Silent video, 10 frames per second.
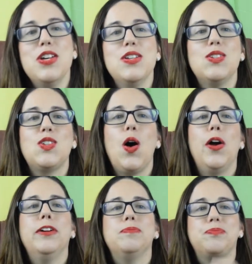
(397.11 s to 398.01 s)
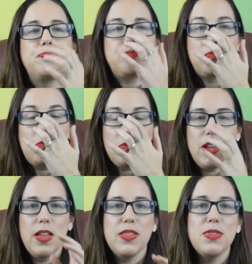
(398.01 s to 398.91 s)
So
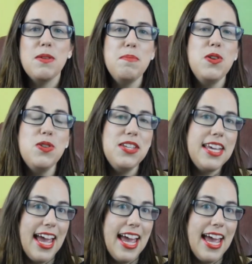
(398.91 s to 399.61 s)
the music